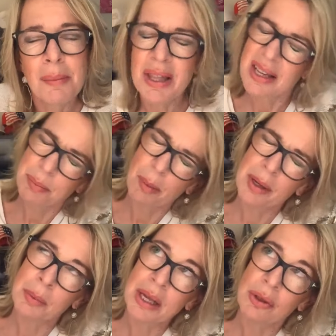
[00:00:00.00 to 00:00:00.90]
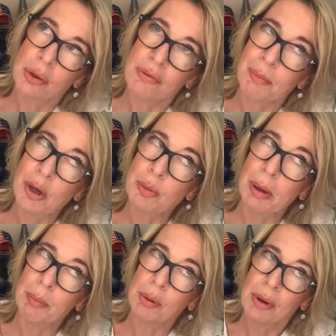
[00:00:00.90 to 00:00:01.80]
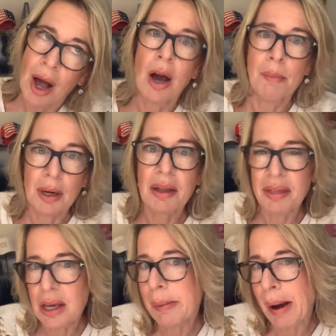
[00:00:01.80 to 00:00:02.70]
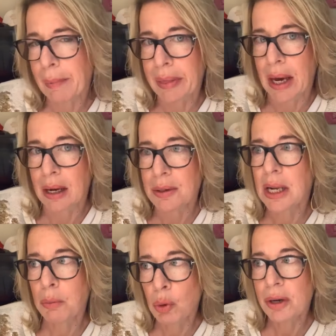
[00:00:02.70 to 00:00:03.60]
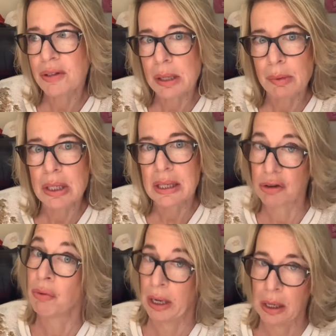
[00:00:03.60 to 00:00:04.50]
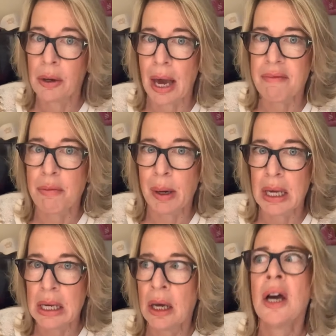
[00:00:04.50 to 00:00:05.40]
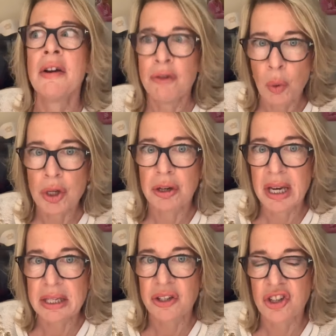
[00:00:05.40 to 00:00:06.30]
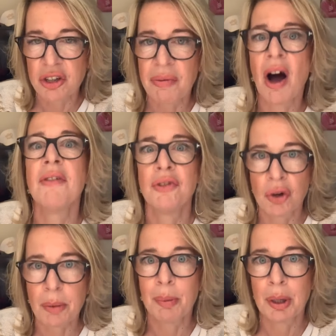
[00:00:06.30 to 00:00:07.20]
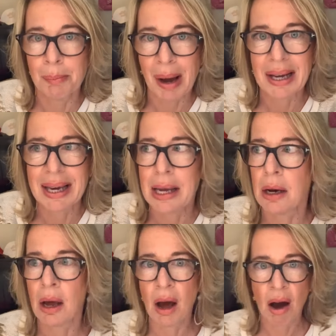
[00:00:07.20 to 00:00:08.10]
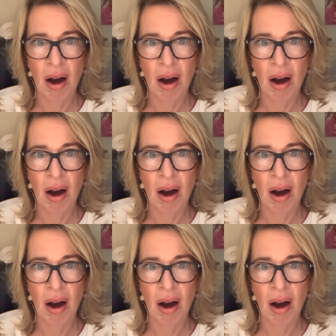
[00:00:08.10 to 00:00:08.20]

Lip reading: I mean, that's probably a weird thought for most people. But I think about that. And I was like, what if someone said, right, okay, everybody, if you want your kids to survive, you've got to put them back in.